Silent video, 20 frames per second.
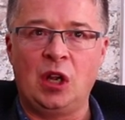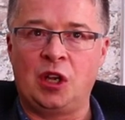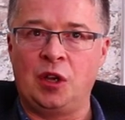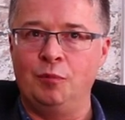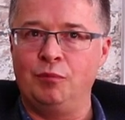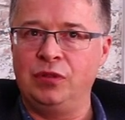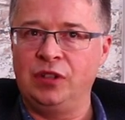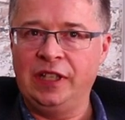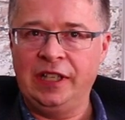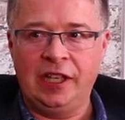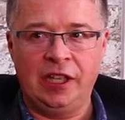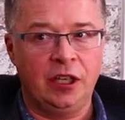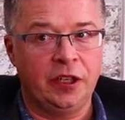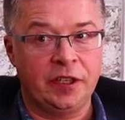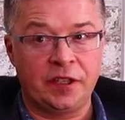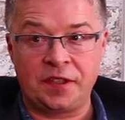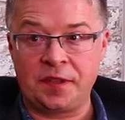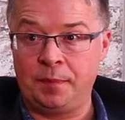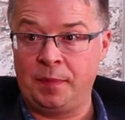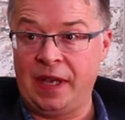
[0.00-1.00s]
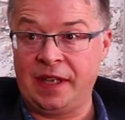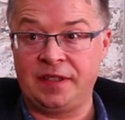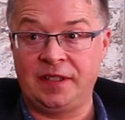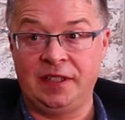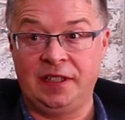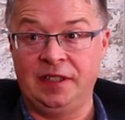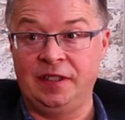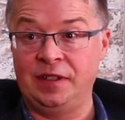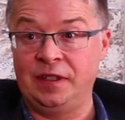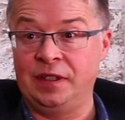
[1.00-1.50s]
Completely
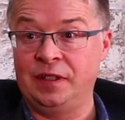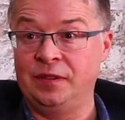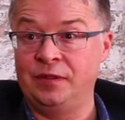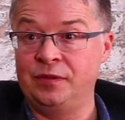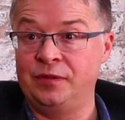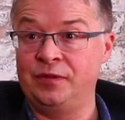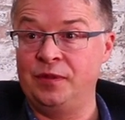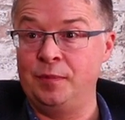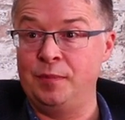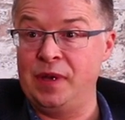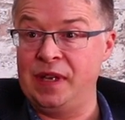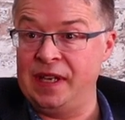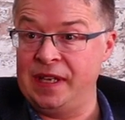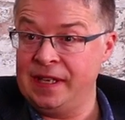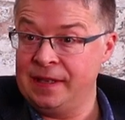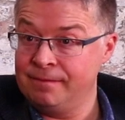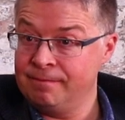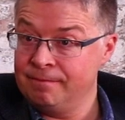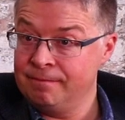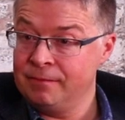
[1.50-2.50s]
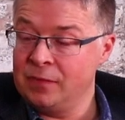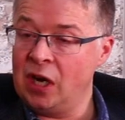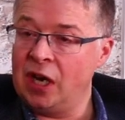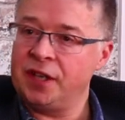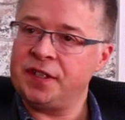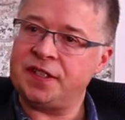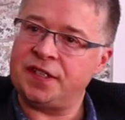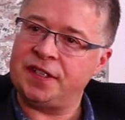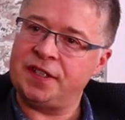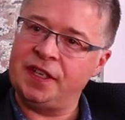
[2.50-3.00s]
unexpectedly for me.
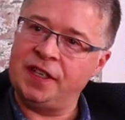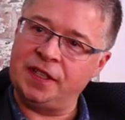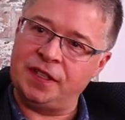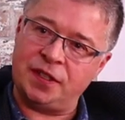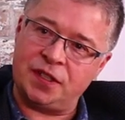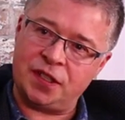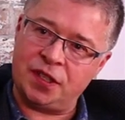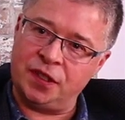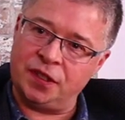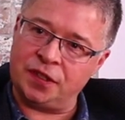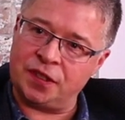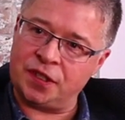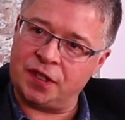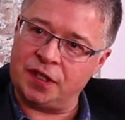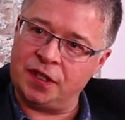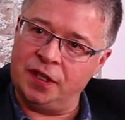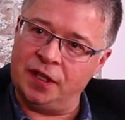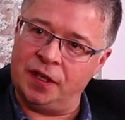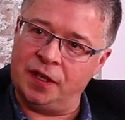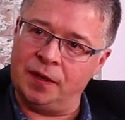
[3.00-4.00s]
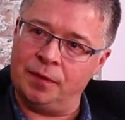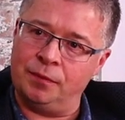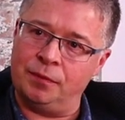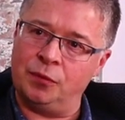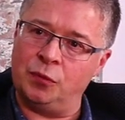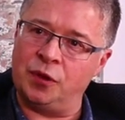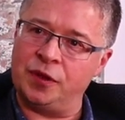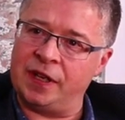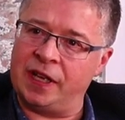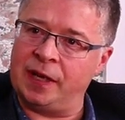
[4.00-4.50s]
I'd stayed in touch
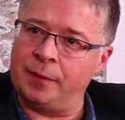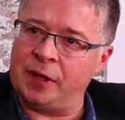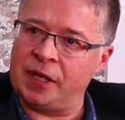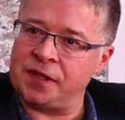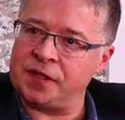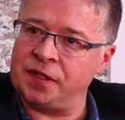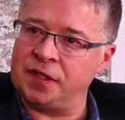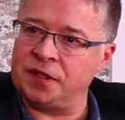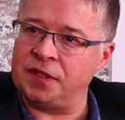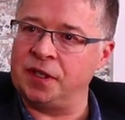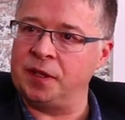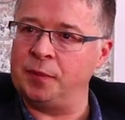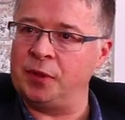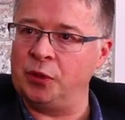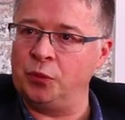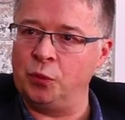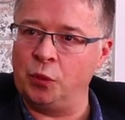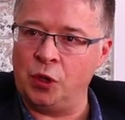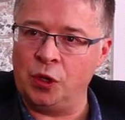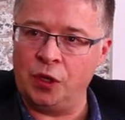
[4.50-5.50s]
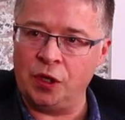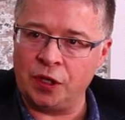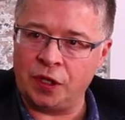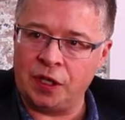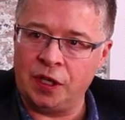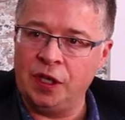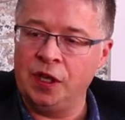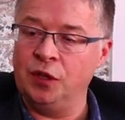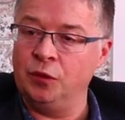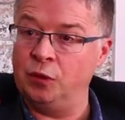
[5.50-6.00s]
with Animas. I'd done a bit of
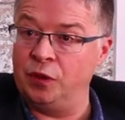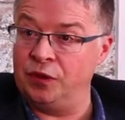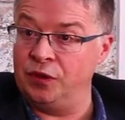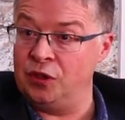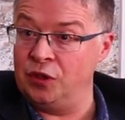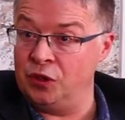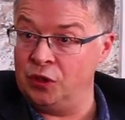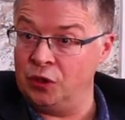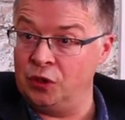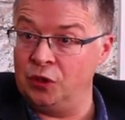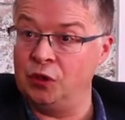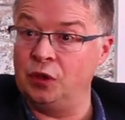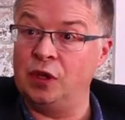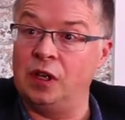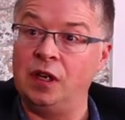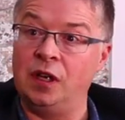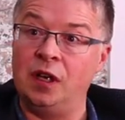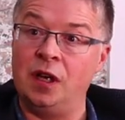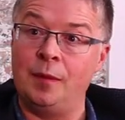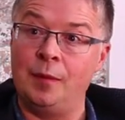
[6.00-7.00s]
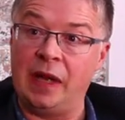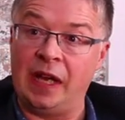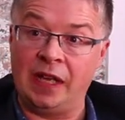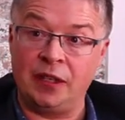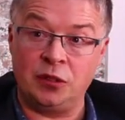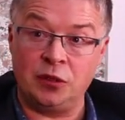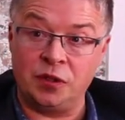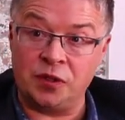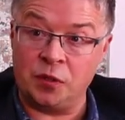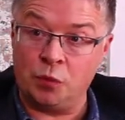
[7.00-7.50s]
work with you
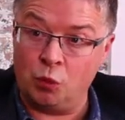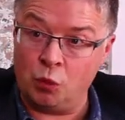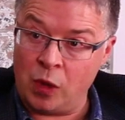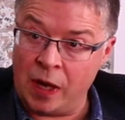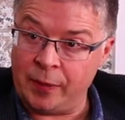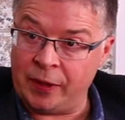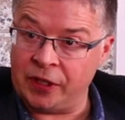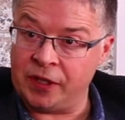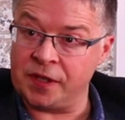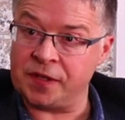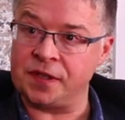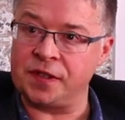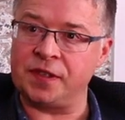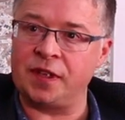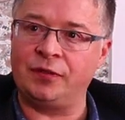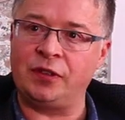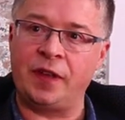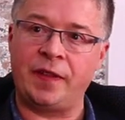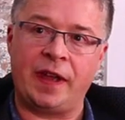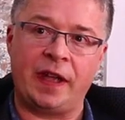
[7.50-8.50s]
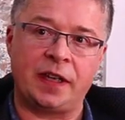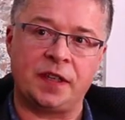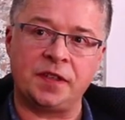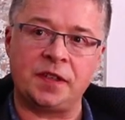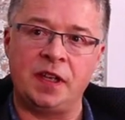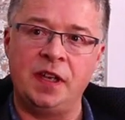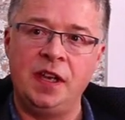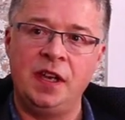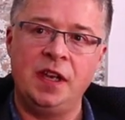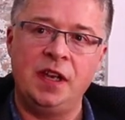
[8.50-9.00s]
and doing some webinars and stuff like that
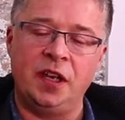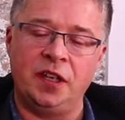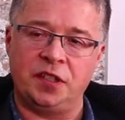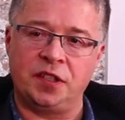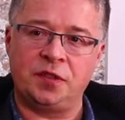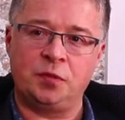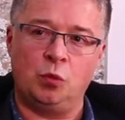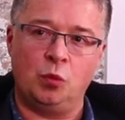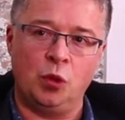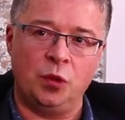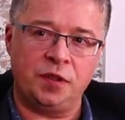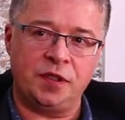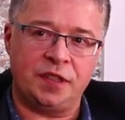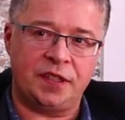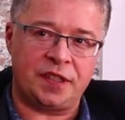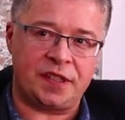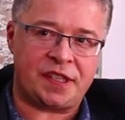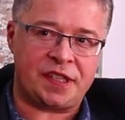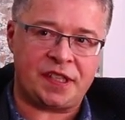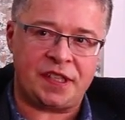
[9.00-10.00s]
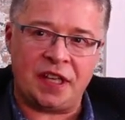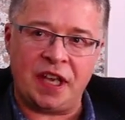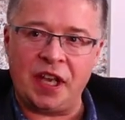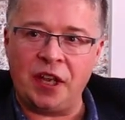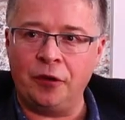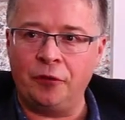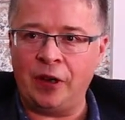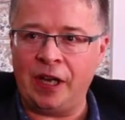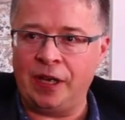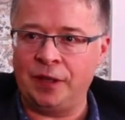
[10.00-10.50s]
because I just wanted to
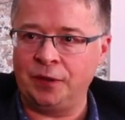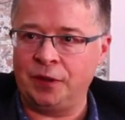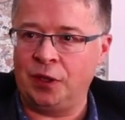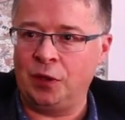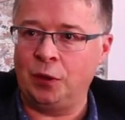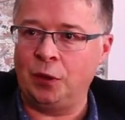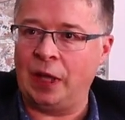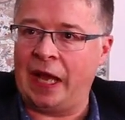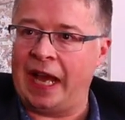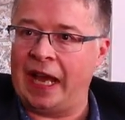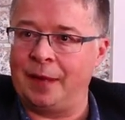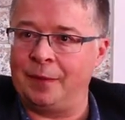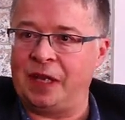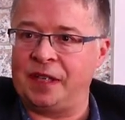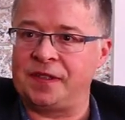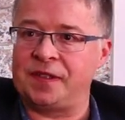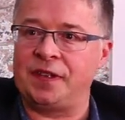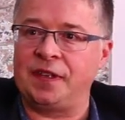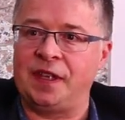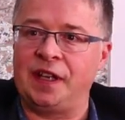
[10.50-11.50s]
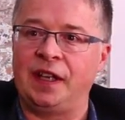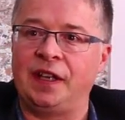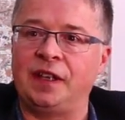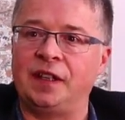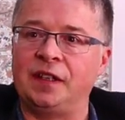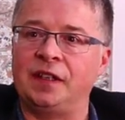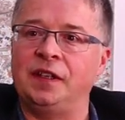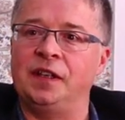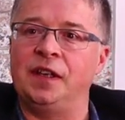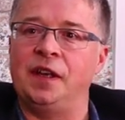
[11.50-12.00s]
stay around the whole Animas
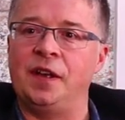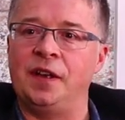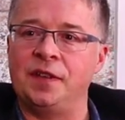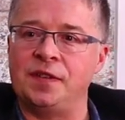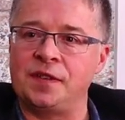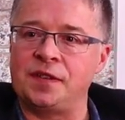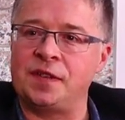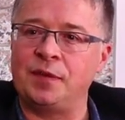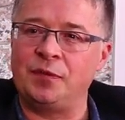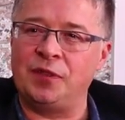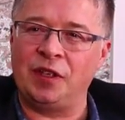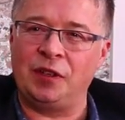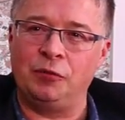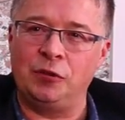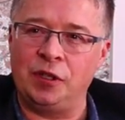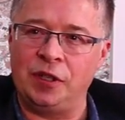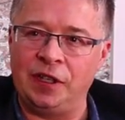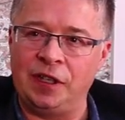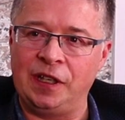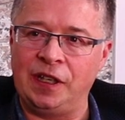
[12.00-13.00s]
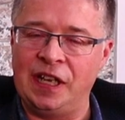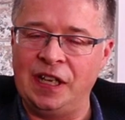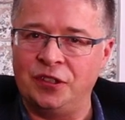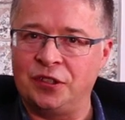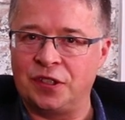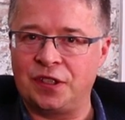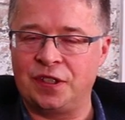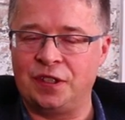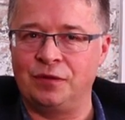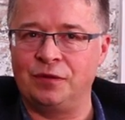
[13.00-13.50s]
thing. There's something really
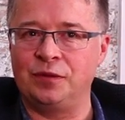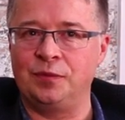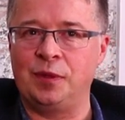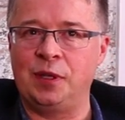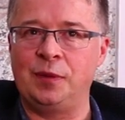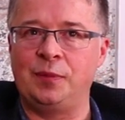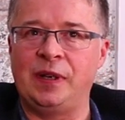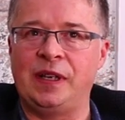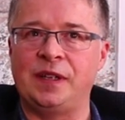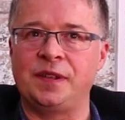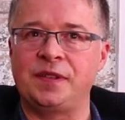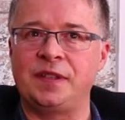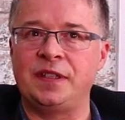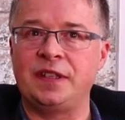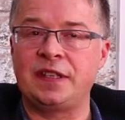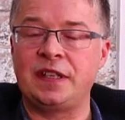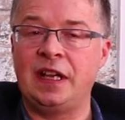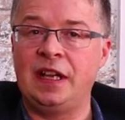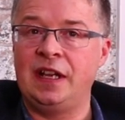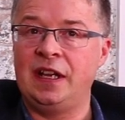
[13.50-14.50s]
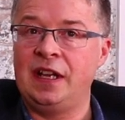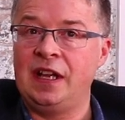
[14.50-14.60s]
interesting for me about it.